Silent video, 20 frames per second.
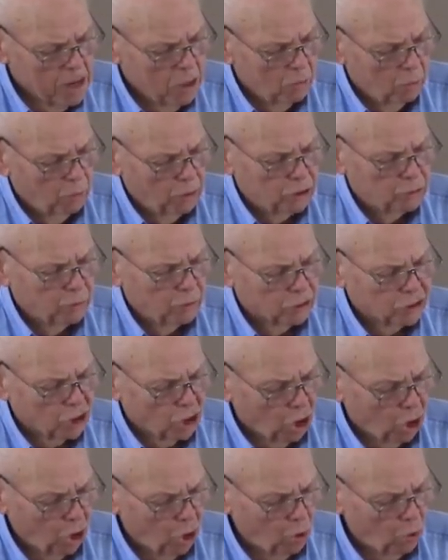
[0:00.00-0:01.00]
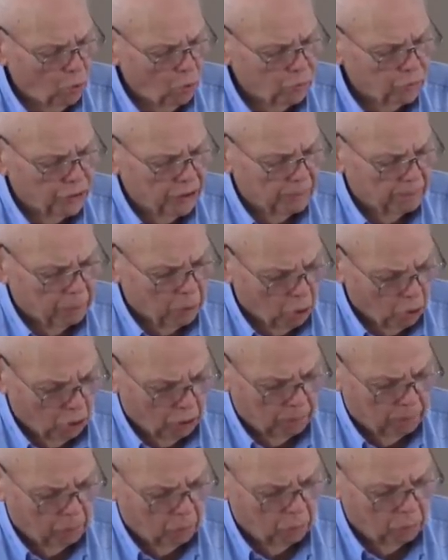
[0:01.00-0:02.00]
which was clothed in
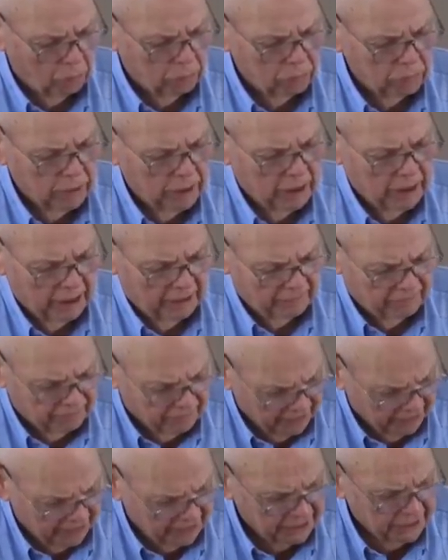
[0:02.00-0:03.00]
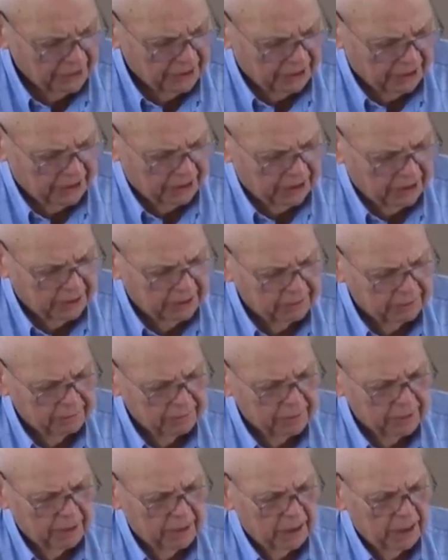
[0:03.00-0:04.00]
purple and fine linen,
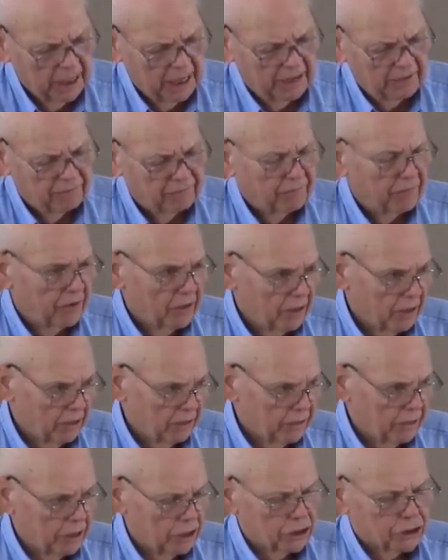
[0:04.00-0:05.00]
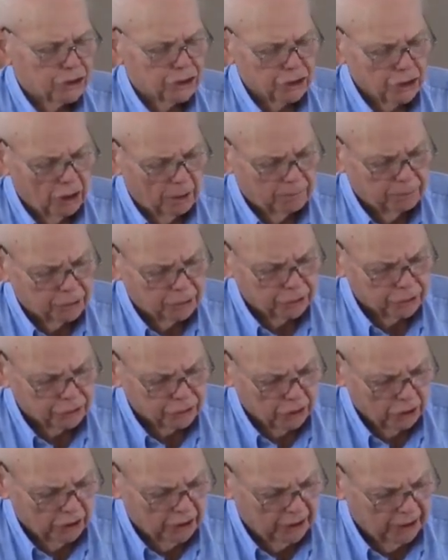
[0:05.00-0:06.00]
and fared
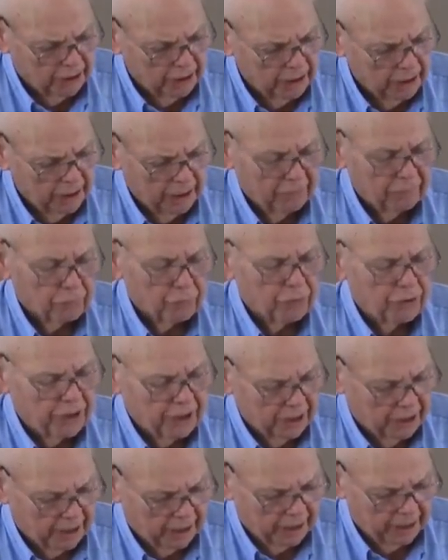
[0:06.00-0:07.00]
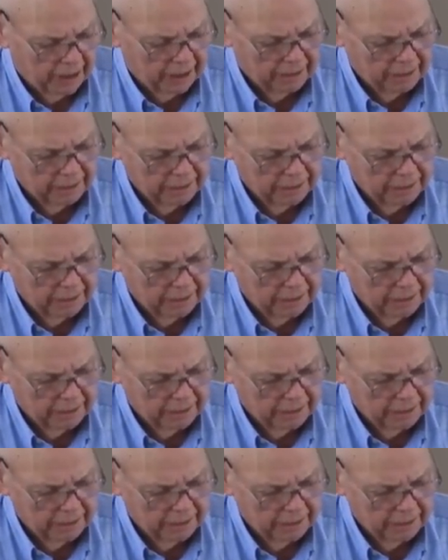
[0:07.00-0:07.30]
sumptuously every day.